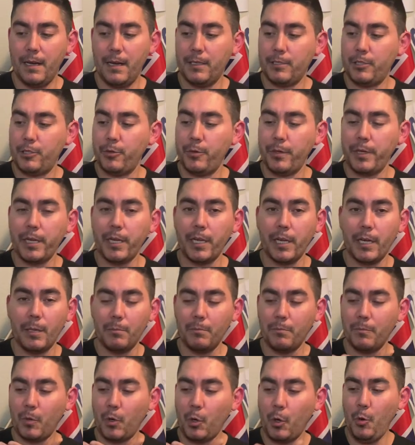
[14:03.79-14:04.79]
chewing gum
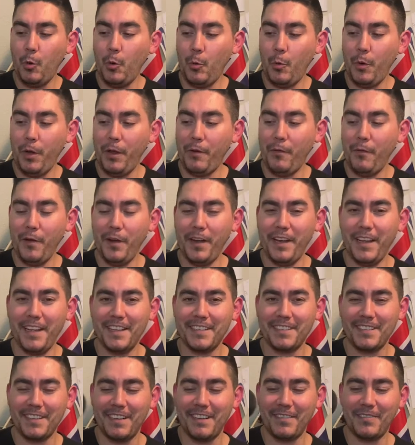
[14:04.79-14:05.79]
or whatever it
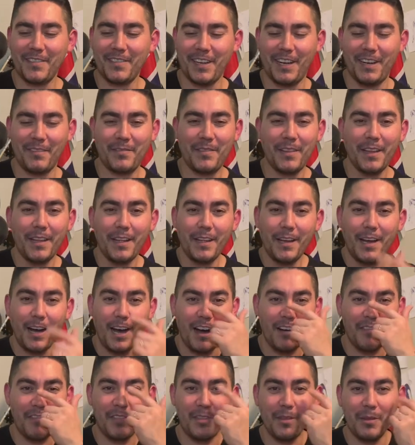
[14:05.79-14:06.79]
is off
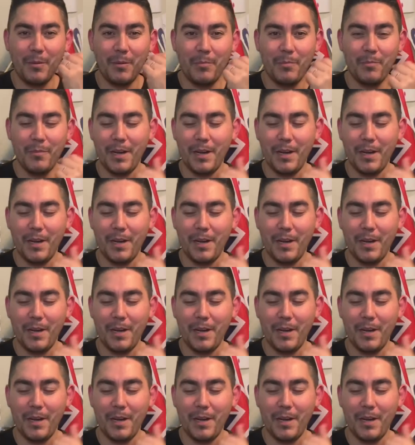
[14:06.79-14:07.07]
the